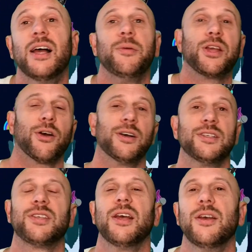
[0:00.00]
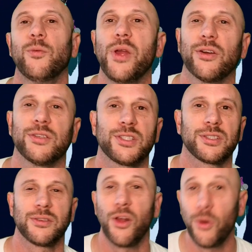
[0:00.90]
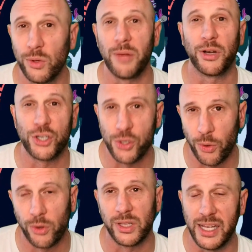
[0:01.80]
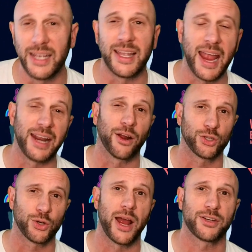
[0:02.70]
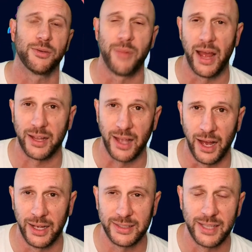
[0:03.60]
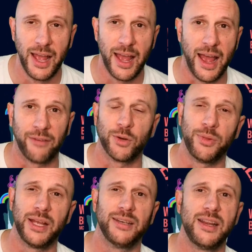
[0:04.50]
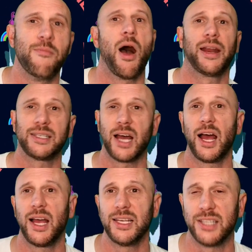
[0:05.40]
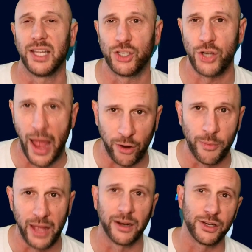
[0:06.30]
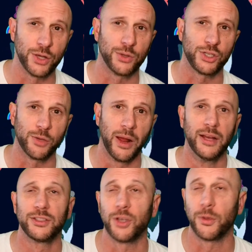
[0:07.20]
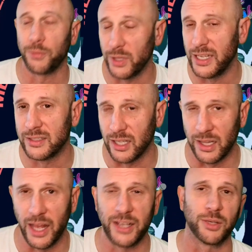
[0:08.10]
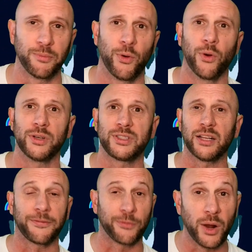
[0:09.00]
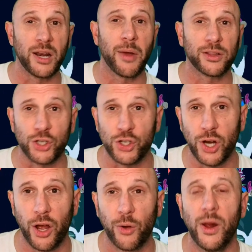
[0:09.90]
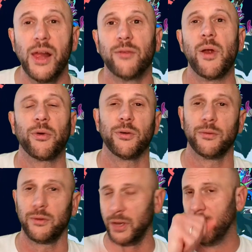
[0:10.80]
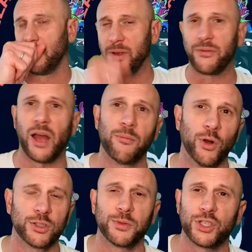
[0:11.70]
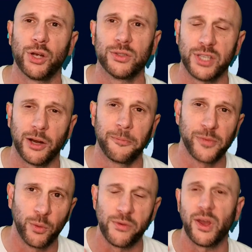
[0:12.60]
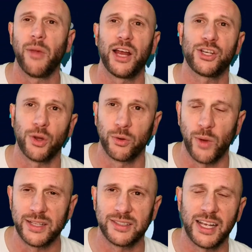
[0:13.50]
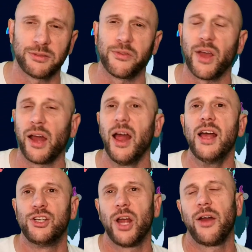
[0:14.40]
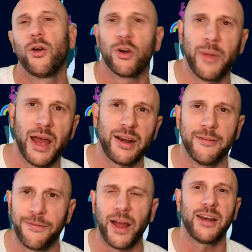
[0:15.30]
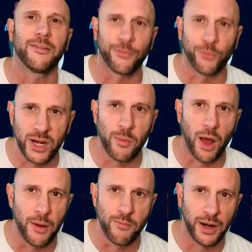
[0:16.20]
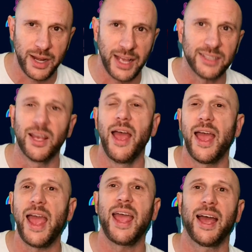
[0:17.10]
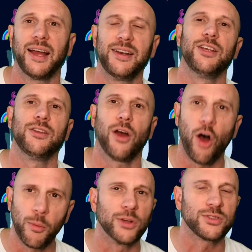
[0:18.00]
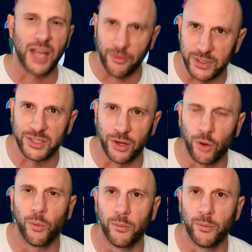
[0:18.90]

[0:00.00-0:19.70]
because we are slowly but surely gaining our traction back, guys, after being demonetized and shadow banned on YouTube. So please like, support, tell a friend about the show. Remember, we've got multiple shows here. We've got my show on Wednesdays. We've got John Odermatt and Finding Freedom on Mondays. And almost every single